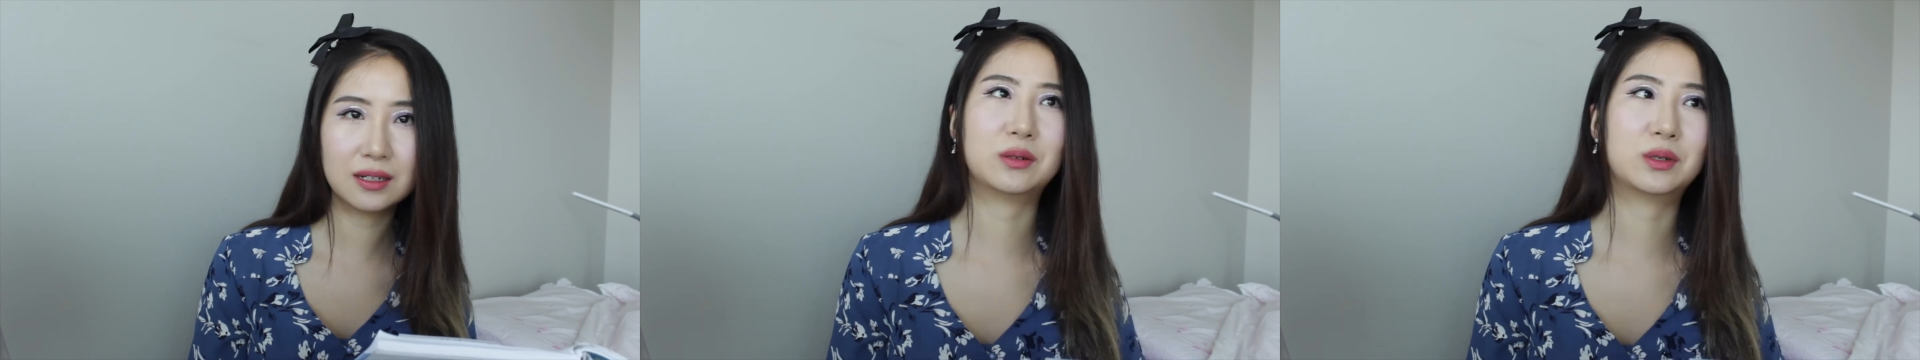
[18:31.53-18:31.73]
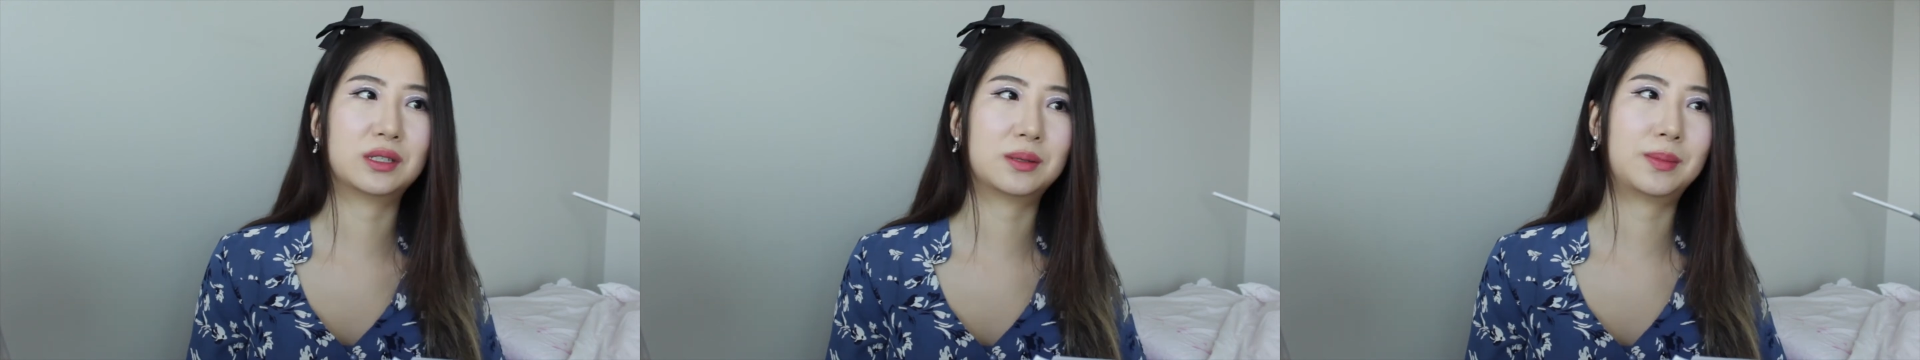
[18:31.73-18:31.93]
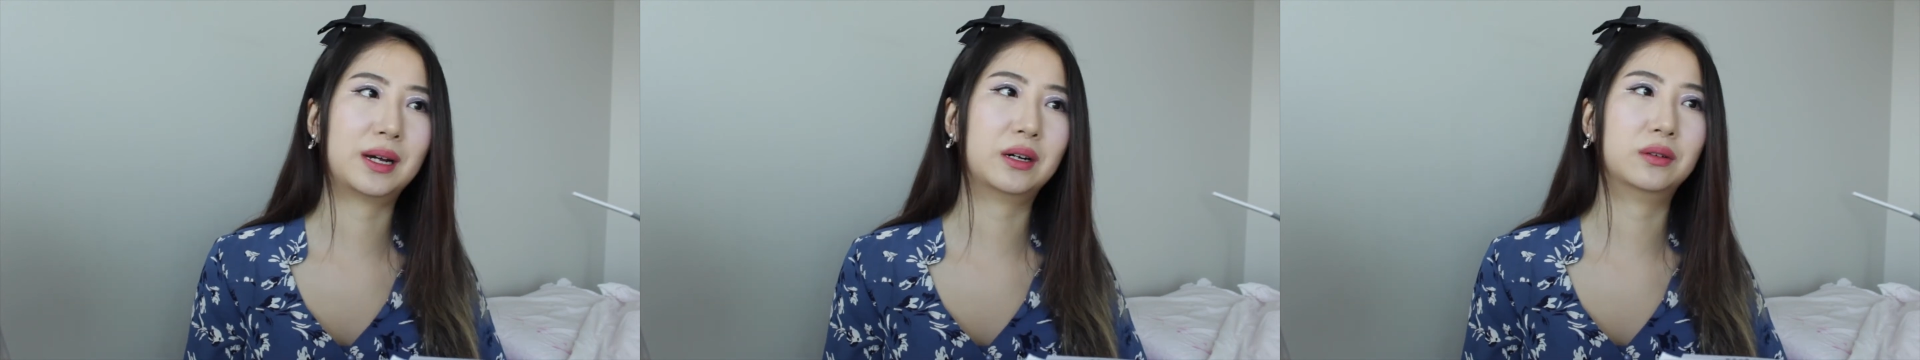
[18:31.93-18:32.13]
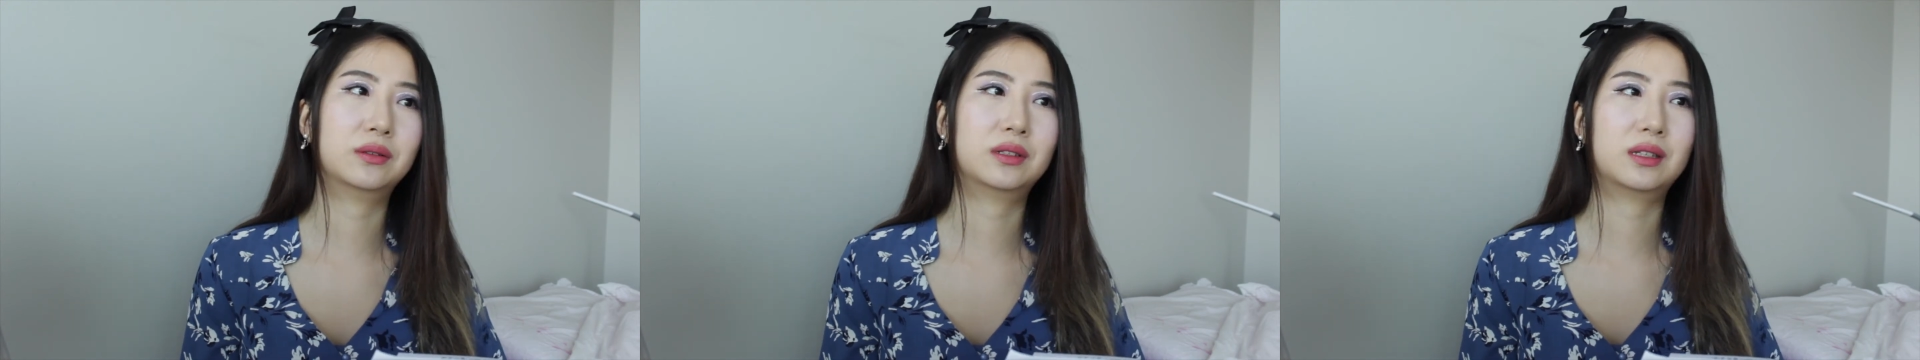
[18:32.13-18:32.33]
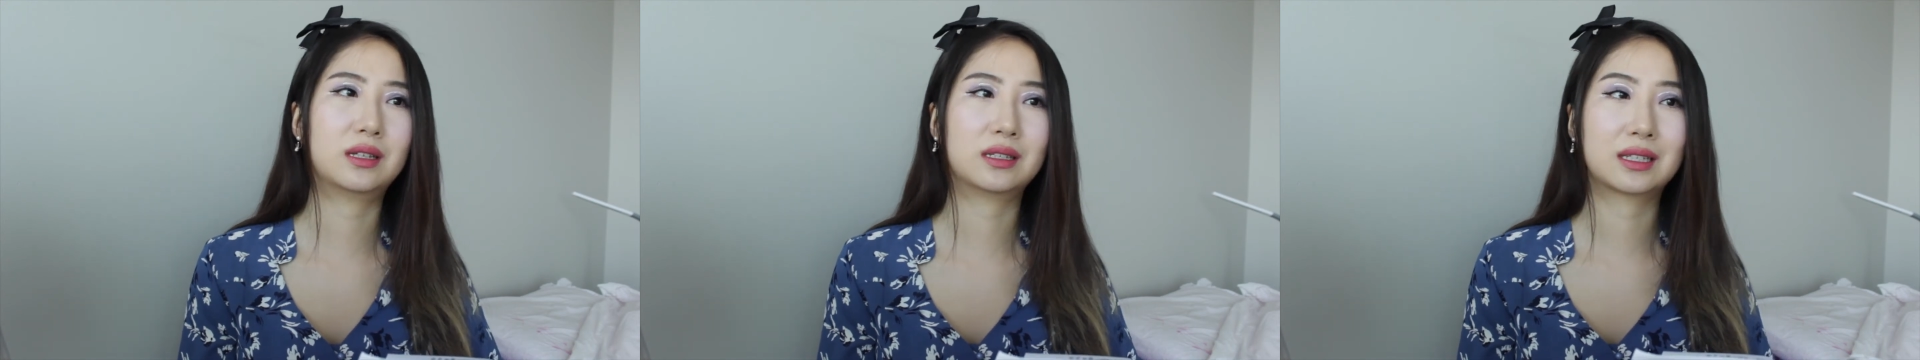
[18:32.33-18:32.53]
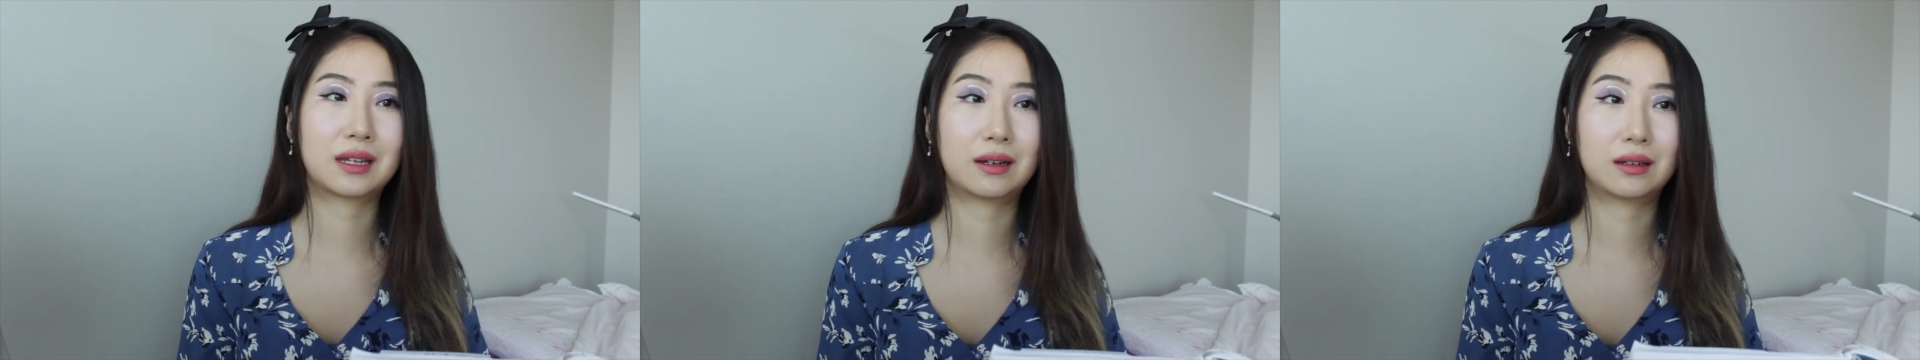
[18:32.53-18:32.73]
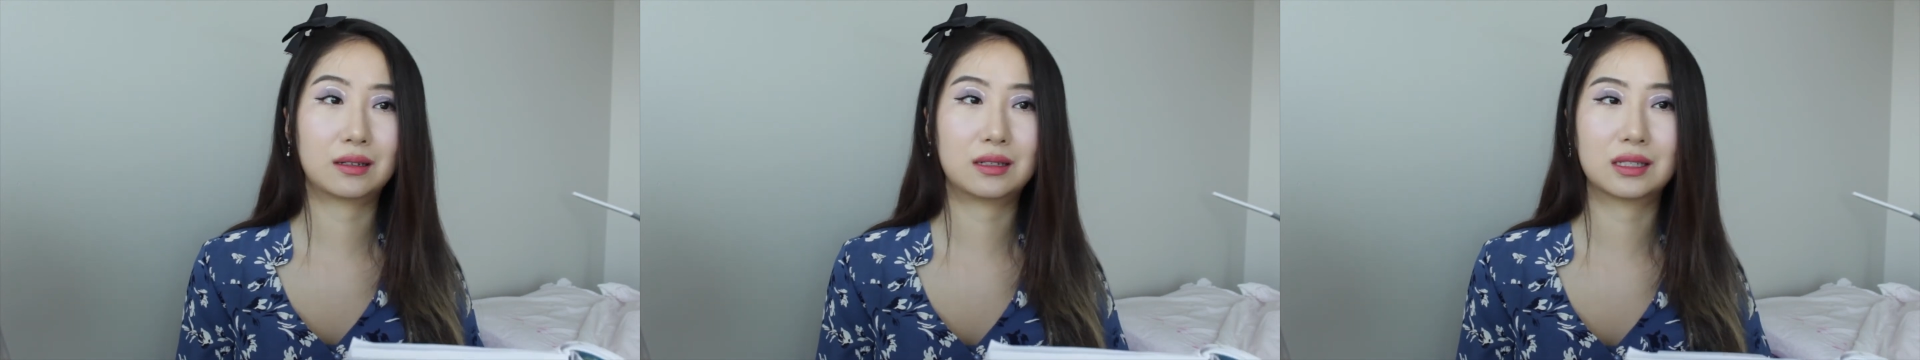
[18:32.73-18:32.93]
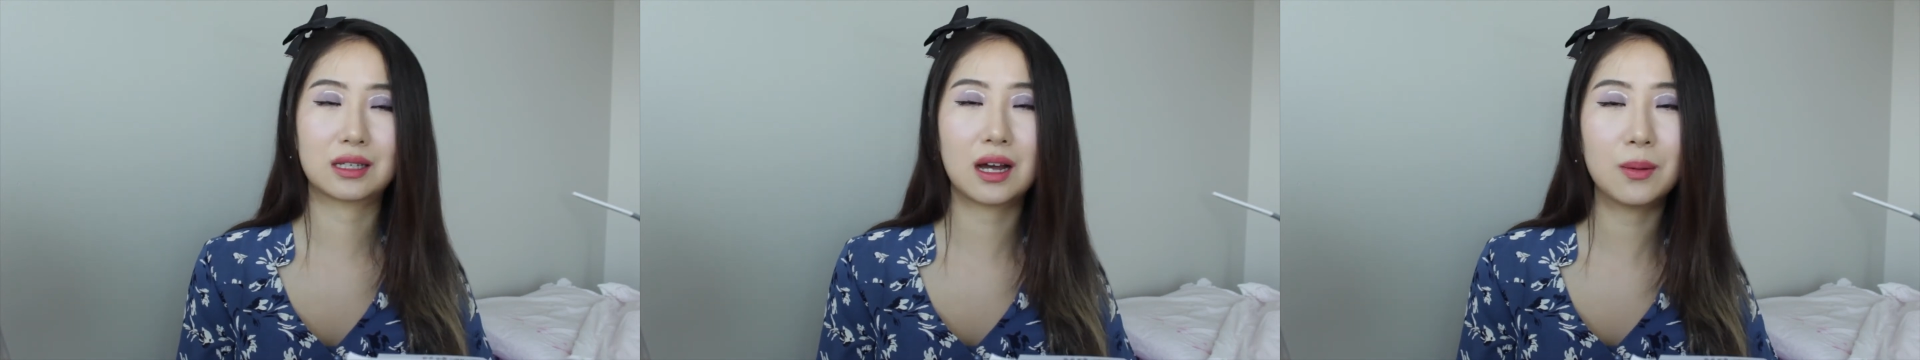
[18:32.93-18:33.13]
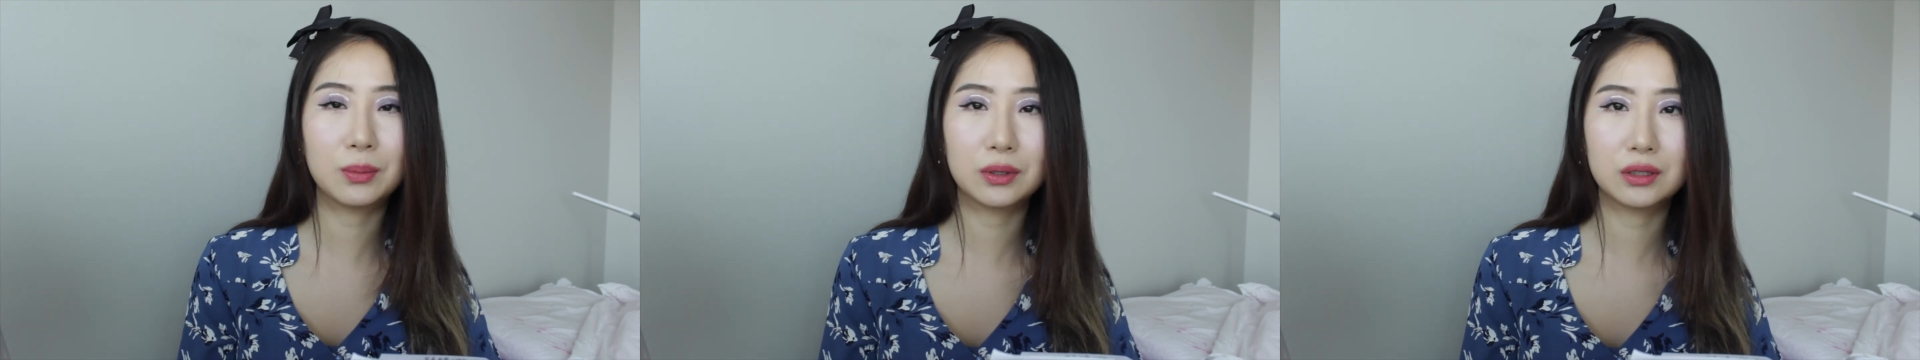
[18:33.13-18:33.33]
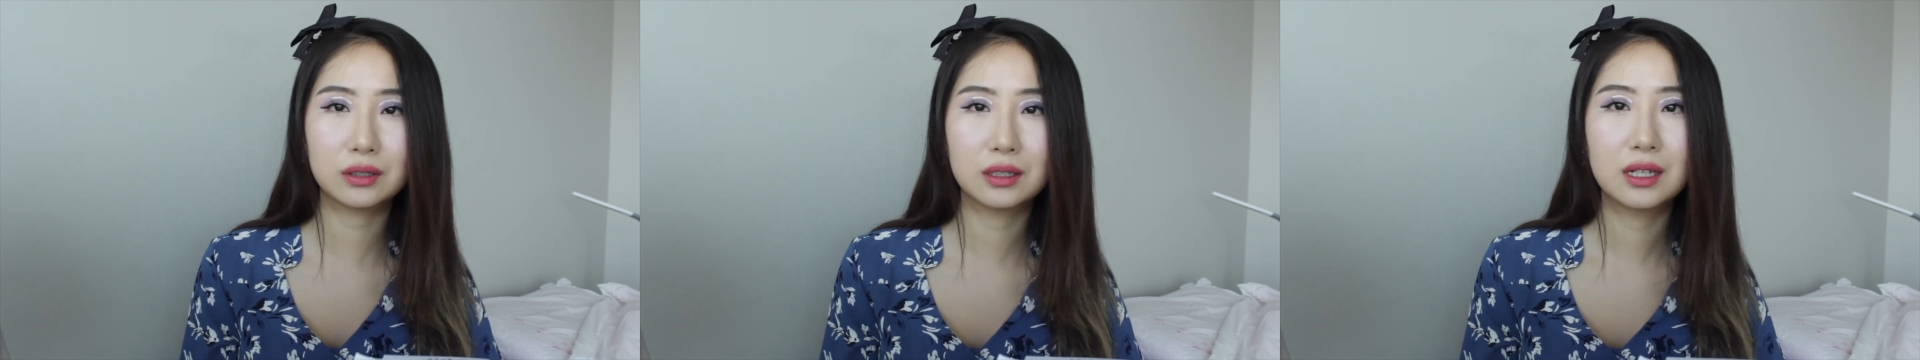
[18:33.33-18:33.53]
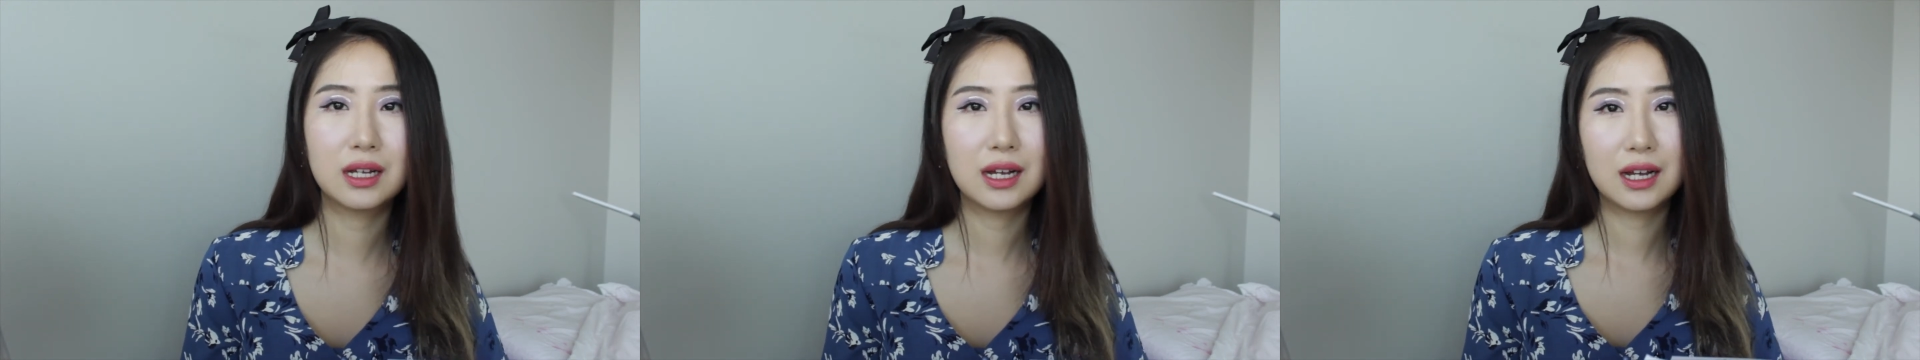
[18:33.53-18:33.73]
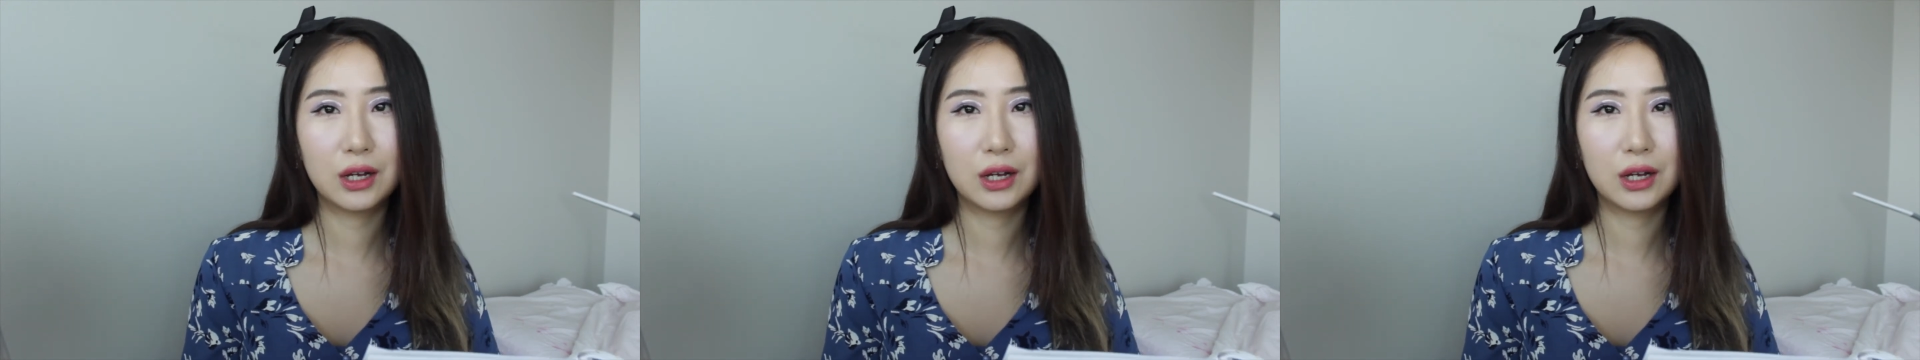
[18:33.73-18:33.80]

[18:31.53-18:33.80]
It was about this couple